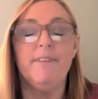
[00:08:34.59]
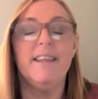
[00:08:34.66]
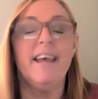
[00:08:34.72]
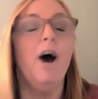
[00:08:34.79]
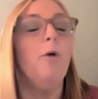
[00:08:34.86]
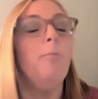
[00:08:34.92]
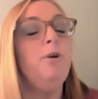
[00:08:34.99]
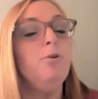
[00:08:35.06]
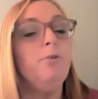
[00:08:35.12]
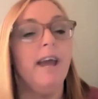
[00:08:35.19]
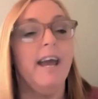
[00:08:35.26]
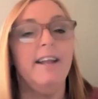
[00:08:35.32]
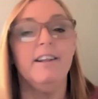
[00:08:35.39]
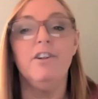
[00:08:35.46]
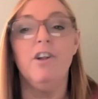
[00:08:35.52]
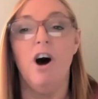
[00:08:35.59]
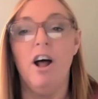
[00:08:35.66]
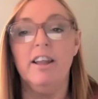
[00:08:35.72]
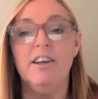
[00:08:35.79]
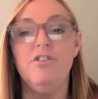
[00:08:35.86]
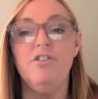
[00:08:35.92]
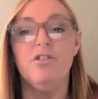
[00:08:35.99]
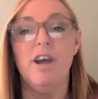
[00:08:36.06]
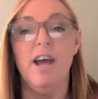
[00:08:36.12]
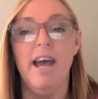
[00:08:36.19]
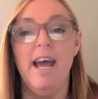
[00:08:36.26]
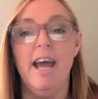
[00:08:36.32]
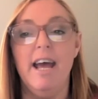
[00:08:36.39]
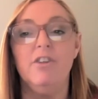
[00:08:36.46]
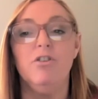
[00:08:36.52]
help you gain the knowledge
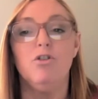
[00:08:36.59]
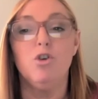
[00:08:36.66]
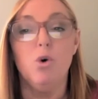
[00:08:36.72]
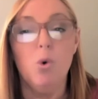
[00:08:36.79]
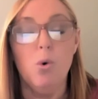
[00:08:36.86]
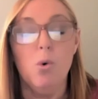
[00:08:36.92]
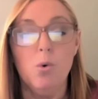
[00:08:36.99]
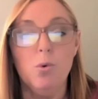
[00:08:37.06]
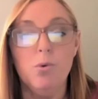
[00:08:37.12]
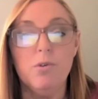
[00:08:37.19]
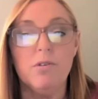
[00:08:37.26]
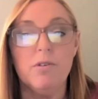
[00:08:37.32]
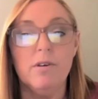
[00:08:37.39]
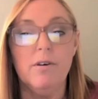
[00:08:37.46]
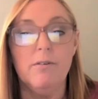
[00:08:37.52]
and tools